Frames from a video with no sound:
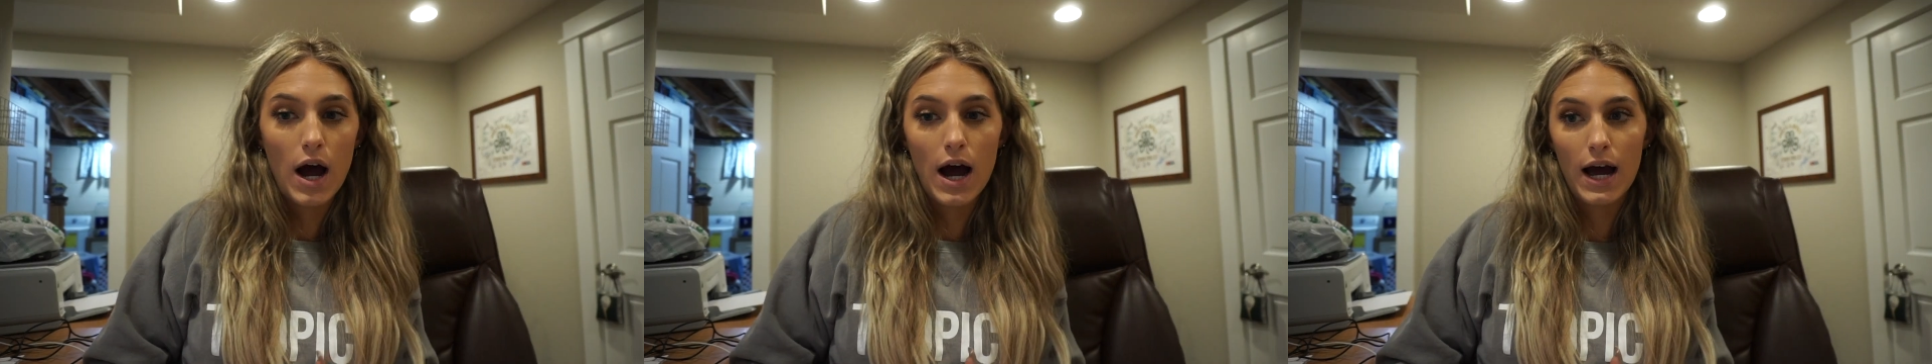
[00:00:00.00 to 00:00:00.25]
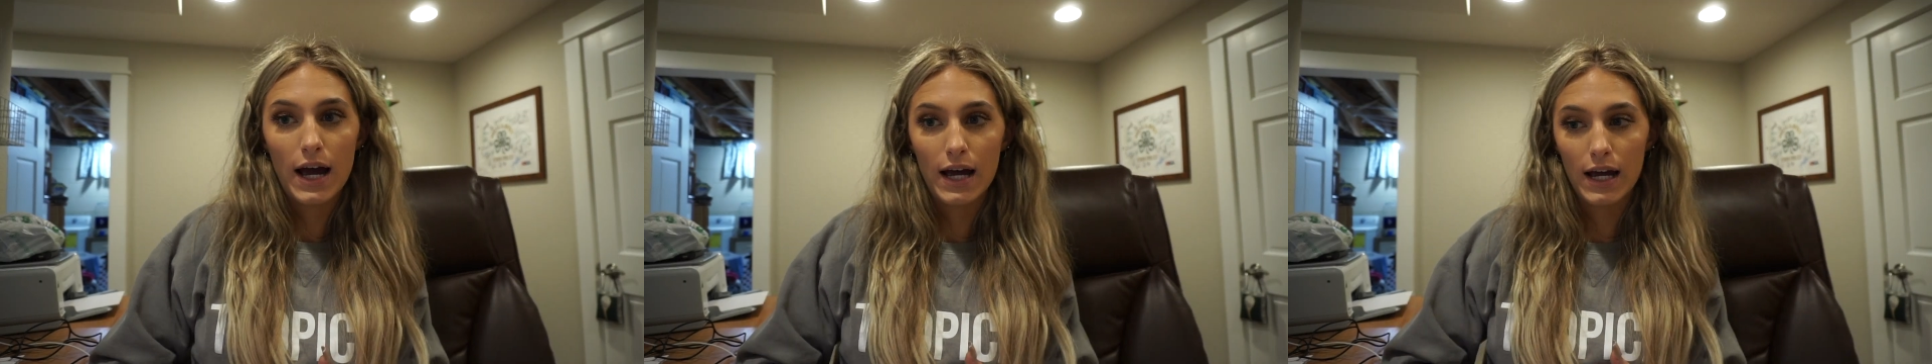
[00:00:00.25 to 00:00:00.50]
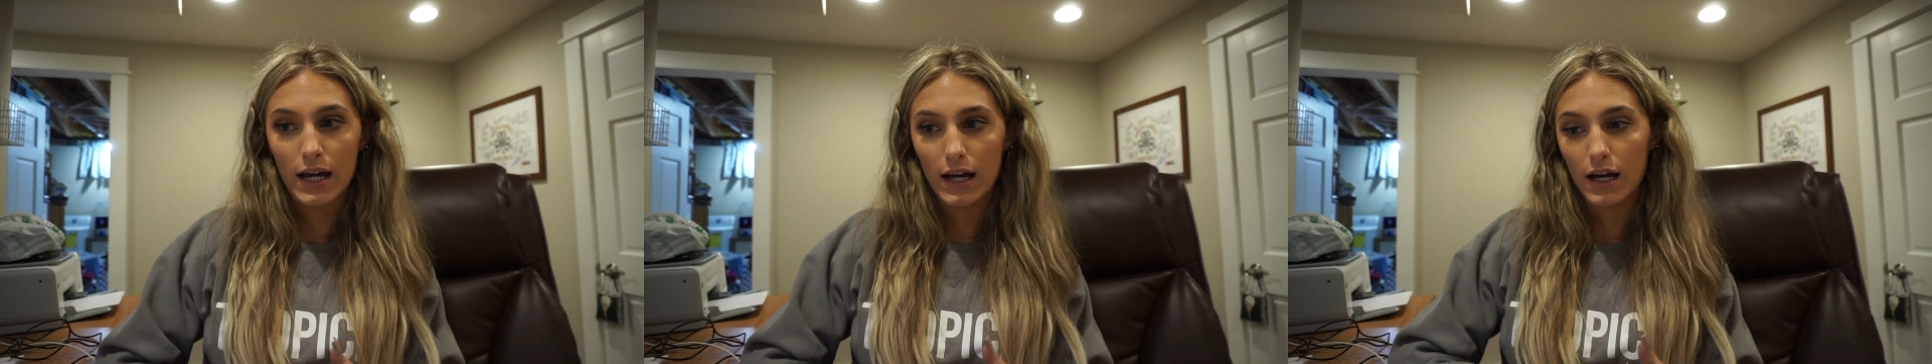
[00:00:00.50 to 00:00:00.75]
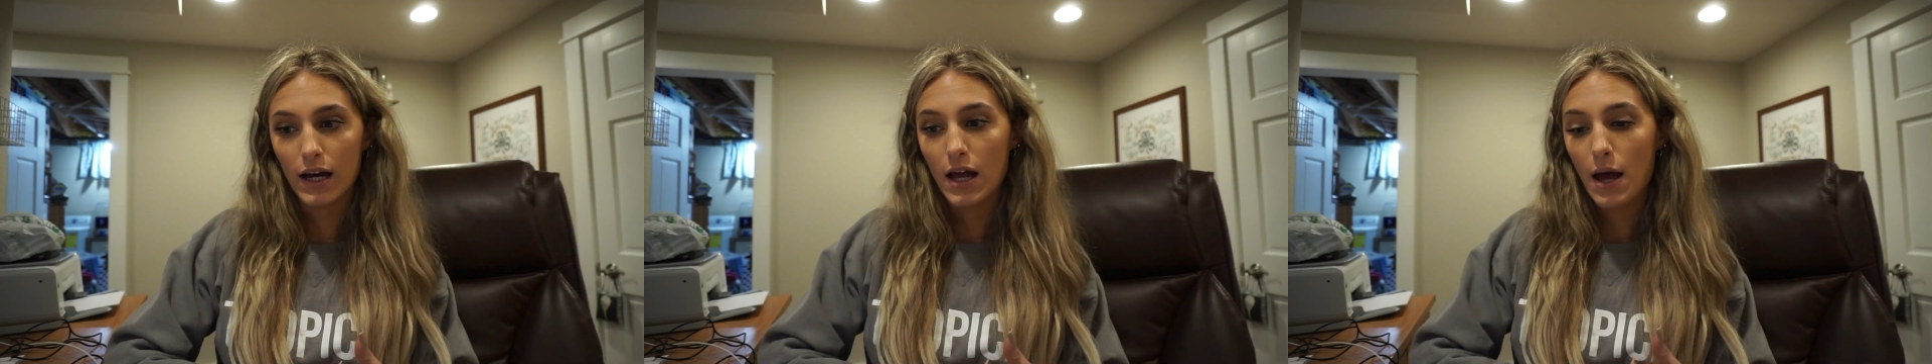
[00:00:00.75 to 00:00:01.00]

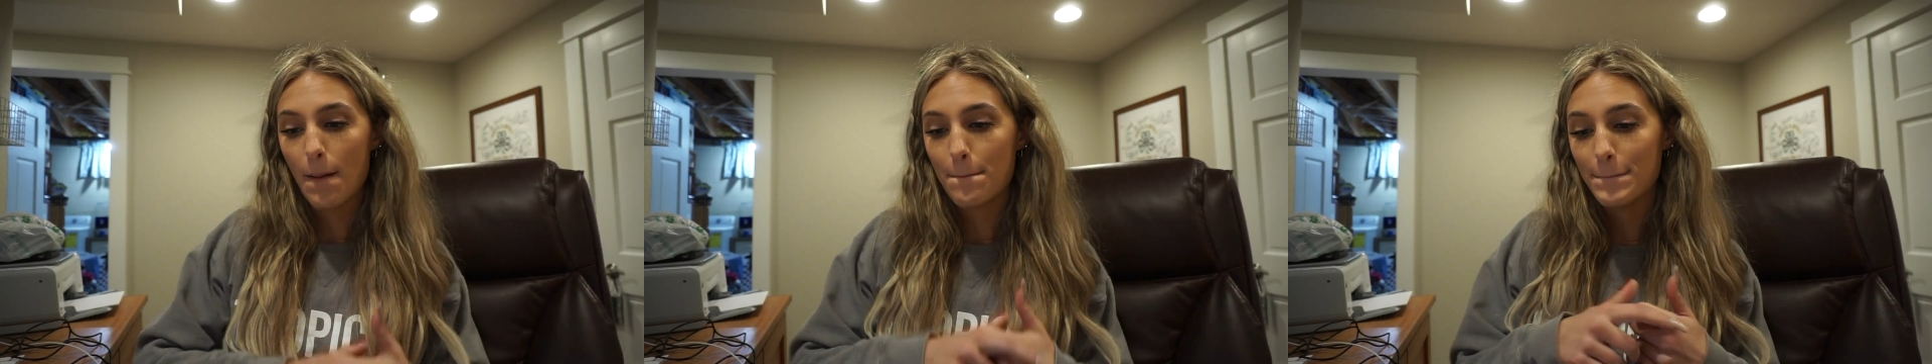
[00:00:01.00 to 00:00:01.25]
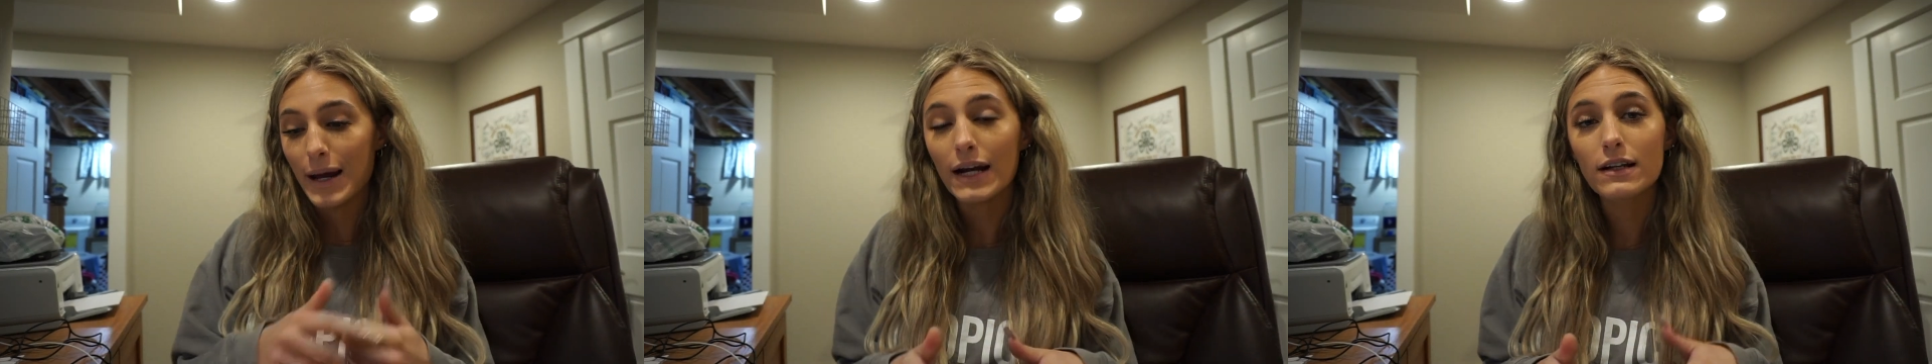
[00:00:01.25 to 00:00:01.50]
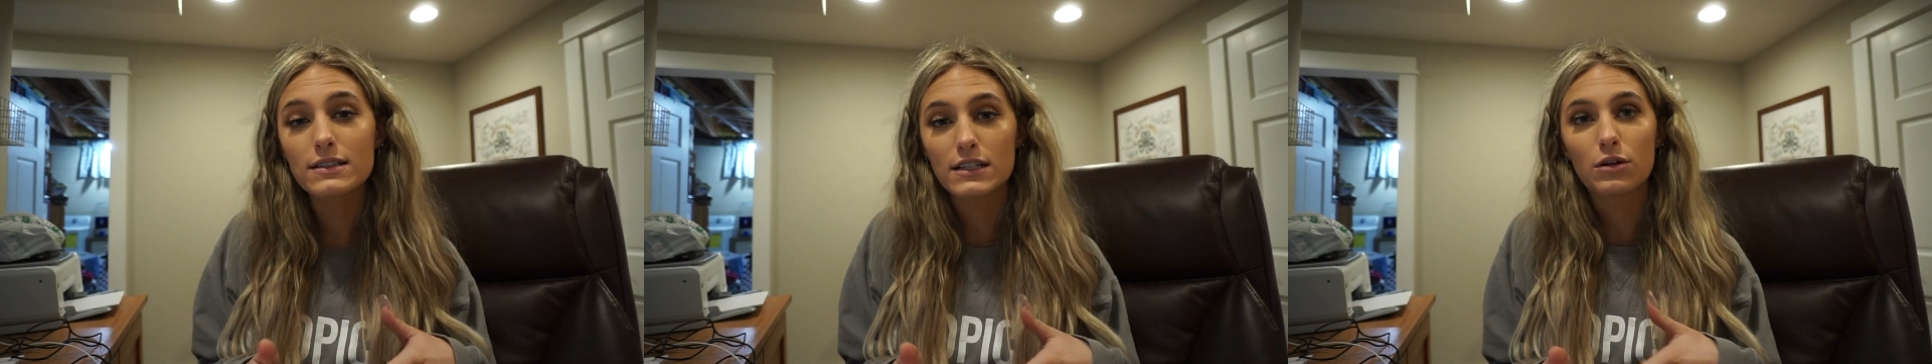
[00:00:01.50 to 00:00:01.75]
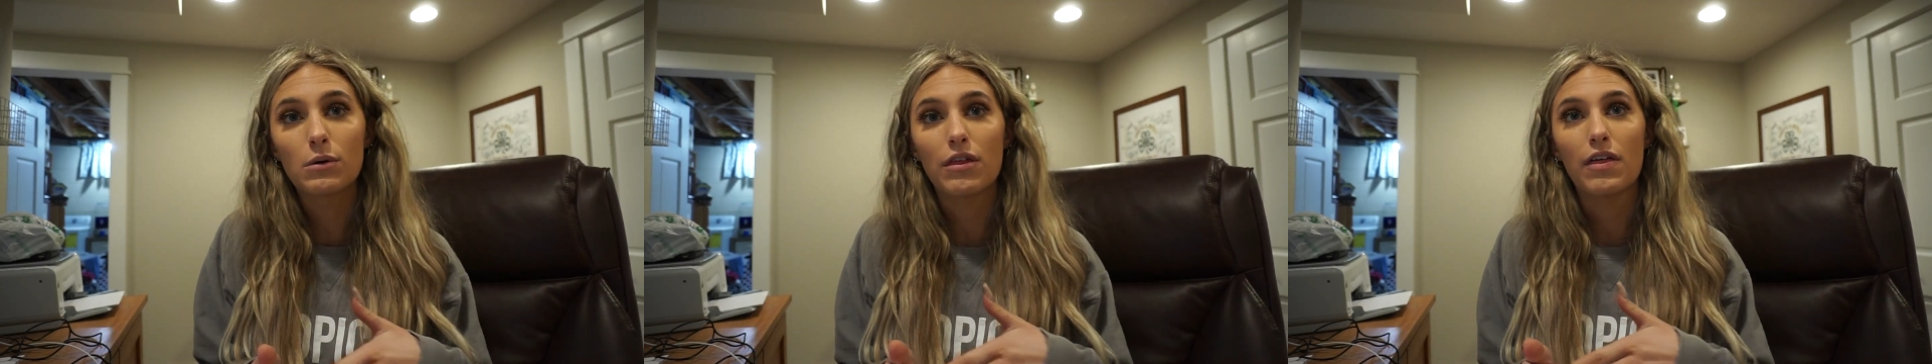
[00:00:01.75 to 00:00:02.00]
I made a
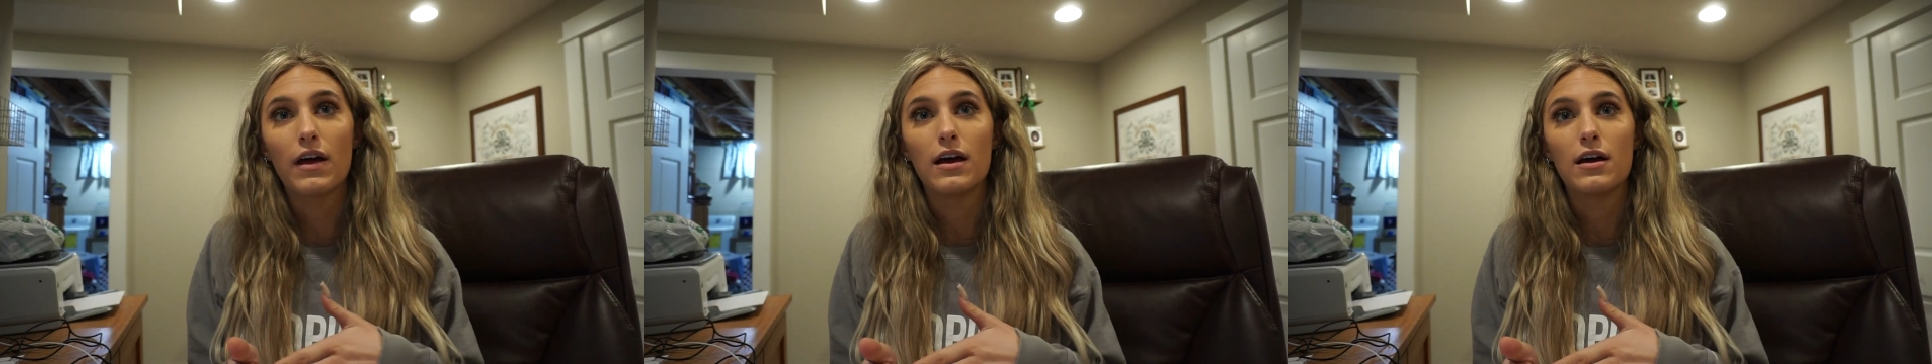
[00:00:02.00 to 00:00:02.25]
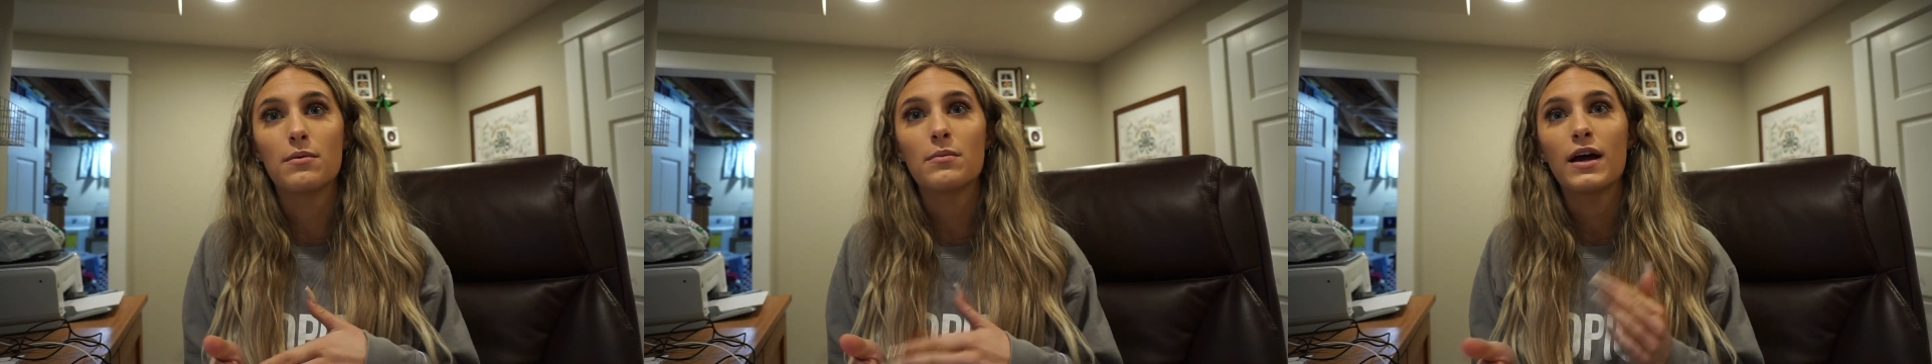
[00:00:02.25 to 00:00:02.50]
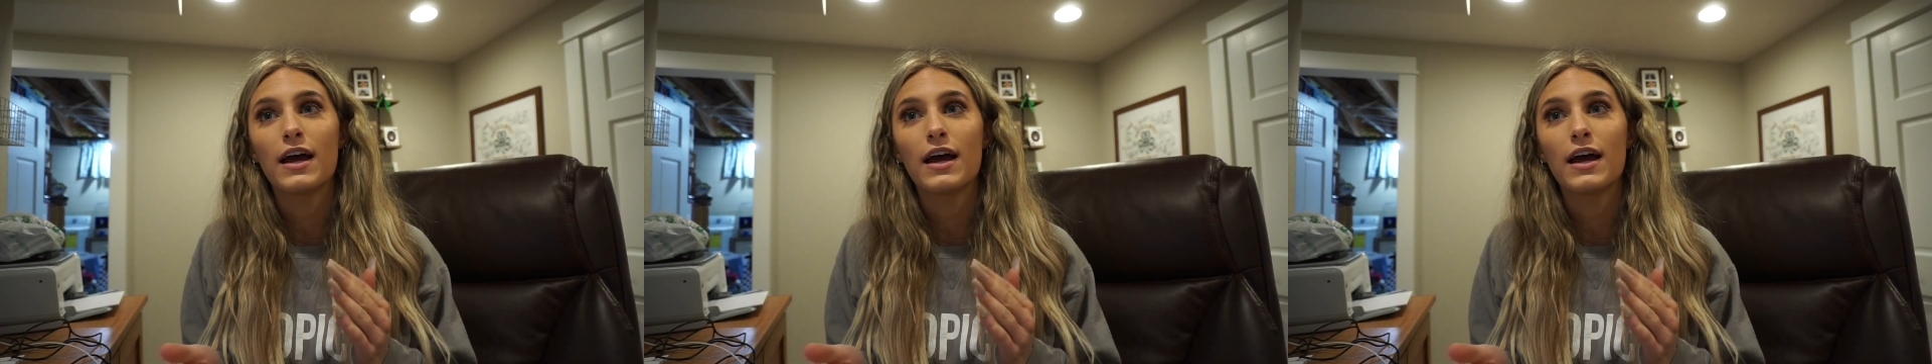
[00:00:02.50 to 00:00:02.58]
deal with him.